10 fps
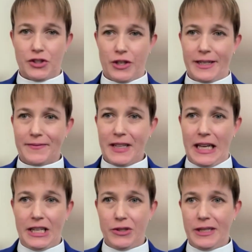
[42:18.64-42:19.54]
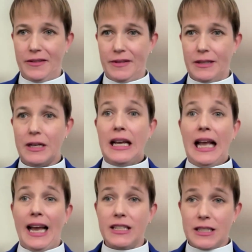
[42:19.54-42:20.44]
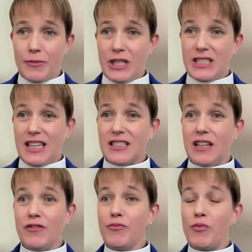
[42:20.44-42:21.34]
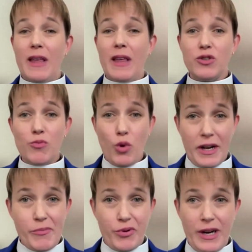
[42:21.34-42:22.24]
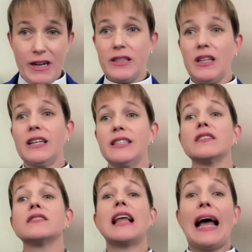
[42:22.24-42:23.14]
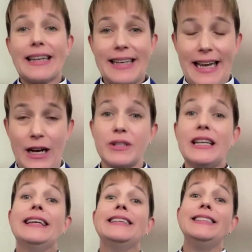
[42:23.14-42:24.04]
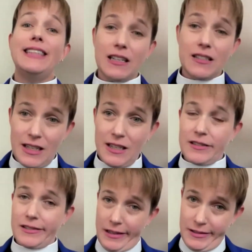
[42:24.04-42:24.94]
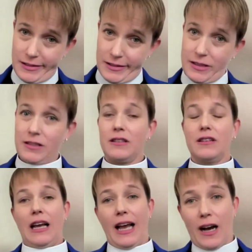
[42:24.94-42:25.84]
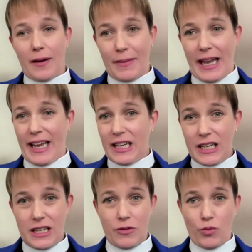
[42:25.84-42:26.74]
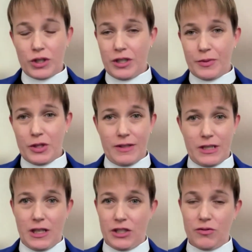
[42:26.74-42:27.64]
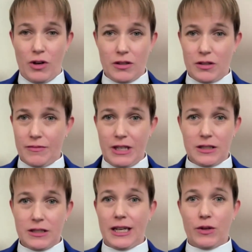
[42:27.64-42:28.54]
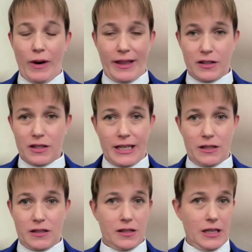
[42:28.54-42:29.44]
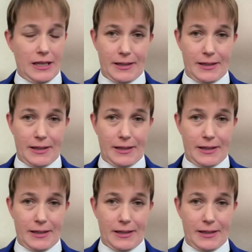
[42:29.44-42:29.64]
great. Thank you, Eva. And someone has asked if they do morning prayer online, does that count? Yes, it does. Any worship service that you all are doing online, whether it's